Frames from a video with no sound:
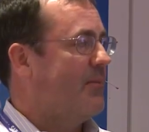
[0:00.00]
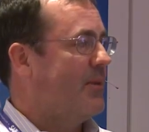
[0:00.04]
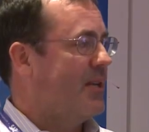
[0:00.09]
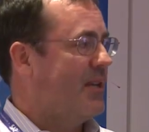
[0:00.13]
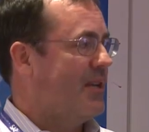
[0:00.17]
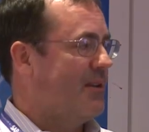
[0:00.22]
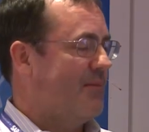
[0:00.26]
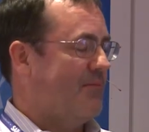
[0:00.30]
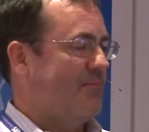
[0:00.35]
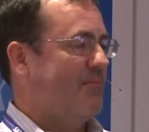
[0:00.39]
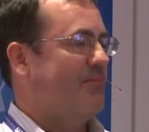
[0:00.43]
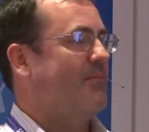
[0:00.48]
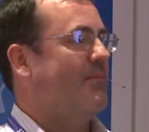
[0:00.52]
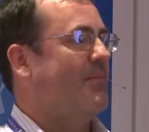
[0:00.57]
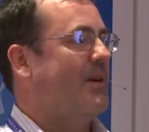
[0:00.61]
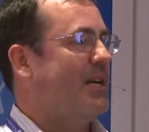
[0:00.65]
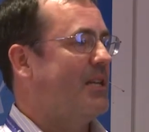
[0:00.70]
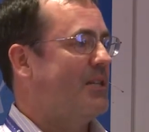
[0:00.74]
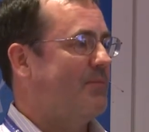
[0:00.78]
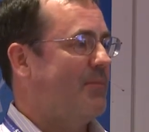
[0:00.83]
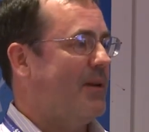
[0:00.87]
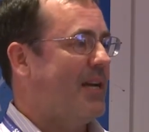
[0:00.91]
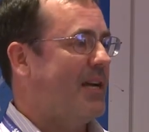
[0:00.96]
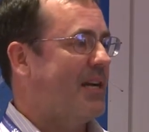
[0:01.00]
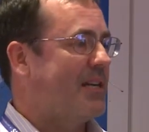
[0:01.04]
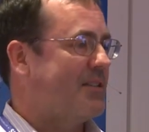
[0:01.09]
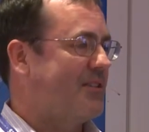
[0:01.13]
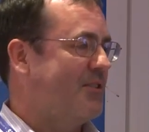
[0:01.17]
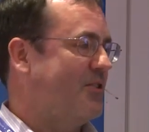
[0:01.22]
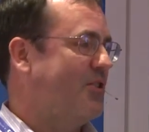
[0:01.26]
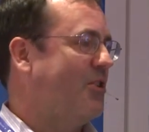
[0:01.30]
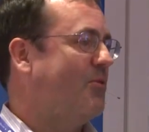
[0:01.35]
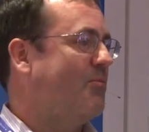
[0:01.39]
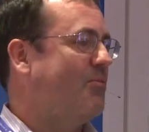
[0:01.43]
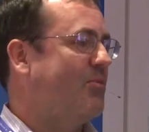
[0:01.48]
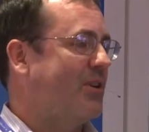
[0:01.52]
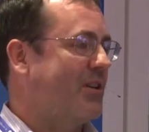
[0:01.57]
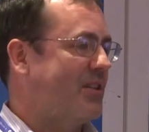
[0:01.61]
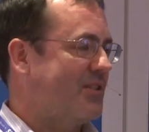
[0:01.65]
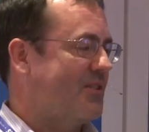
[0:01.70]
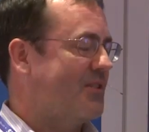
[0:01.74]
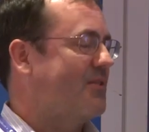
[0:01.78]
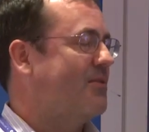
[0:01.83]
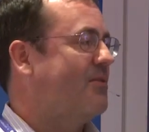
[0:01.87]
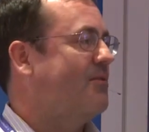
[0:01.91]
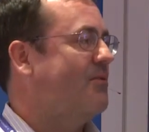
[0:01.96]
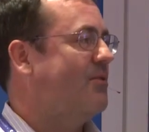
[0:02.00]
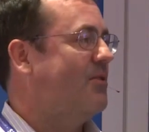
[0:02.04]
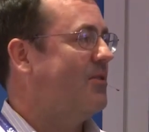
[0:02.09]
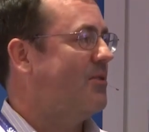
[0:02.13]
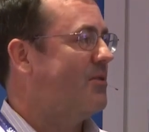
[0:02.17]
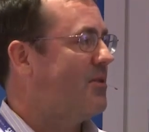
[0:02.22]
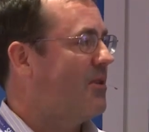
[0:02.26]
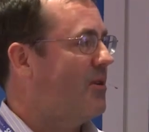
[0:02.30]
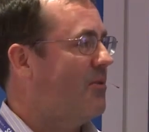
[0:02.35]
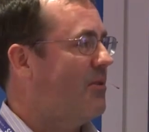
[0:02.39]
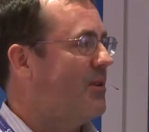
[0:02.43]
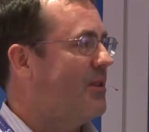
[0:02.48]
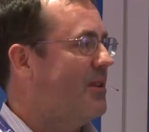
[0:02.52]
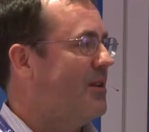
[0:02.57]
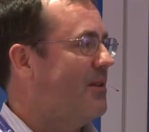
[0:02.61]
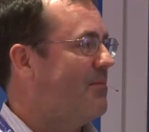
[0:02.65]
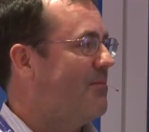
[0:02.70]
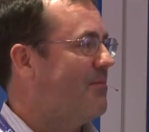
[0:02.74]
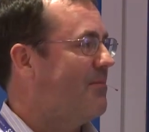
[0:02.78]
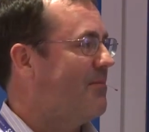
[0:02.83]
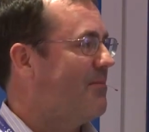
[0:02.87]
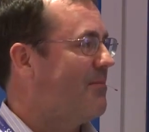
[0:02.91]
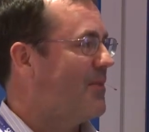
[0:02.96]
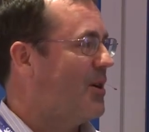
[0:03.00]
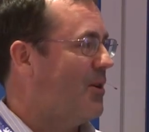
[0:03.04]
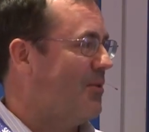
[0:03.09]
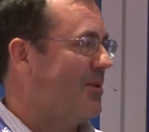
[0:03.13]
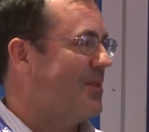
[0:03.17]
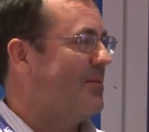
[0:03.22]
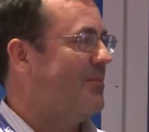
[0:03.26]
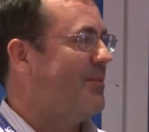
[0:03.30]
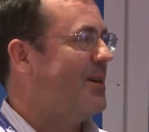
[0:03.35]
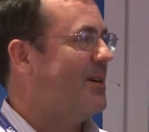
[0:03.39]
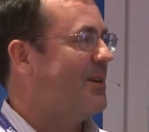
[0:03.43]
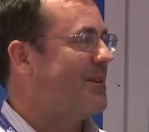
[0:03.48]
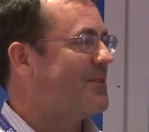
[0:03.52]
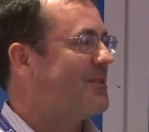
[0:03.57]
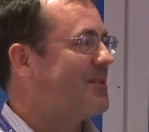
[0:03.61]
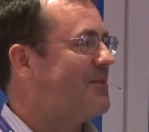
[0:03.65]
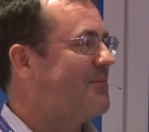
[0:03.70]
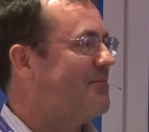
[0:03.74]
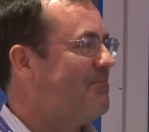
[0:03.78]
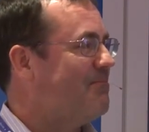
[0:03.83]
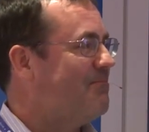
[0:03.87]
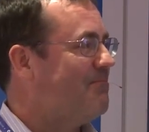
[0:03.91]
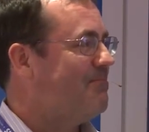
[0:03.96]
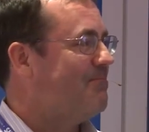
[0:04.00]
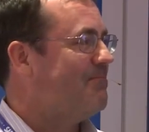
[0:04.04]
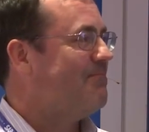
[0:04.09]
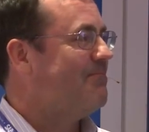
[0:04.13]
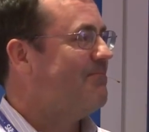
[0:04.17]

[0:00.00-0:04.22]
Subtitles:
How many ice packs and gel bricks will go in the box.